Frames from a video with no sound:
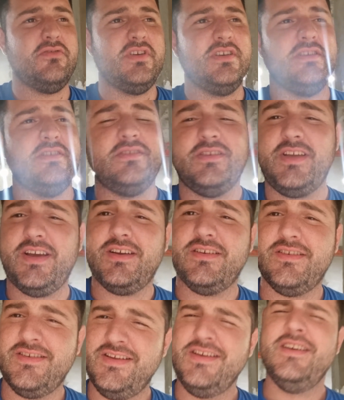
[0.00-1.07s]
uh, yeah.
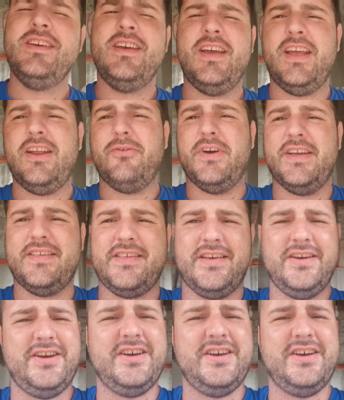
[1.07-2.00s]
Anyways,